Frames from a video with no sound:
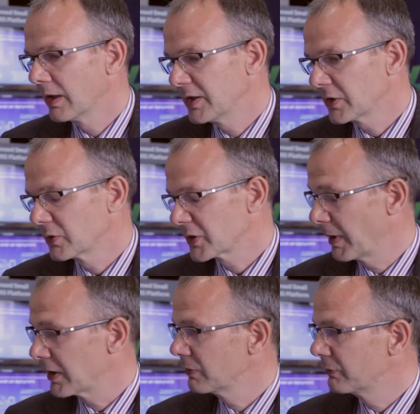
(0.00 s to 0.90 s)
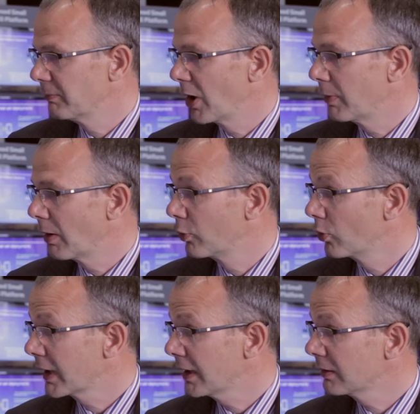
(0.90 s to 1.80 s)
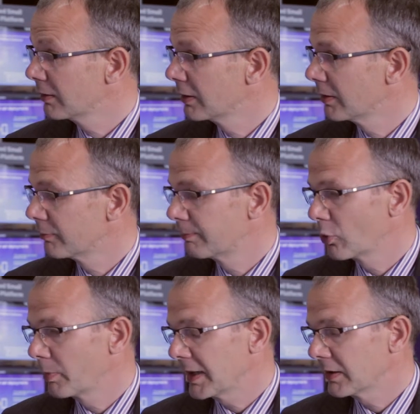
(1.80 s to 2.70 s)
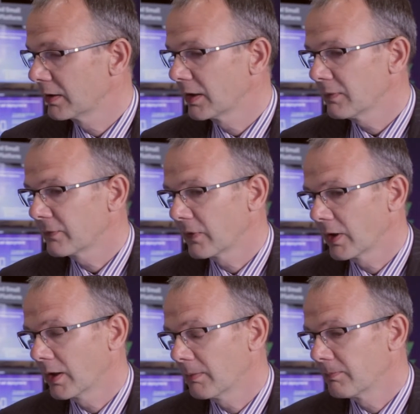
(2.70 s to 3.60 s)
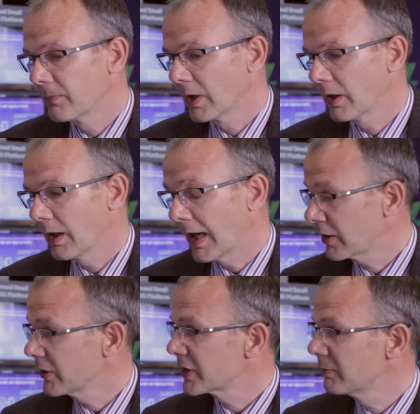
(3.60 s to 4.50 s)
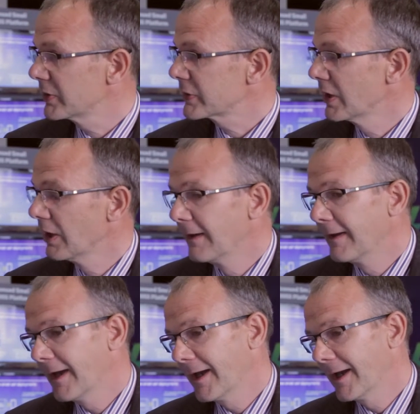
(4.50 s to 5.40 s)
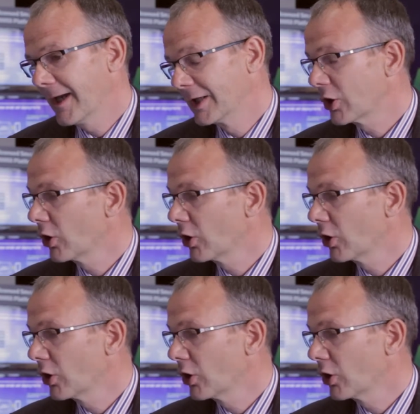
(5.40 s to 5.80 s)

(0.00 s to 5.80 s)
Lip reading: additional spectrum from mobile broadband can give our customers and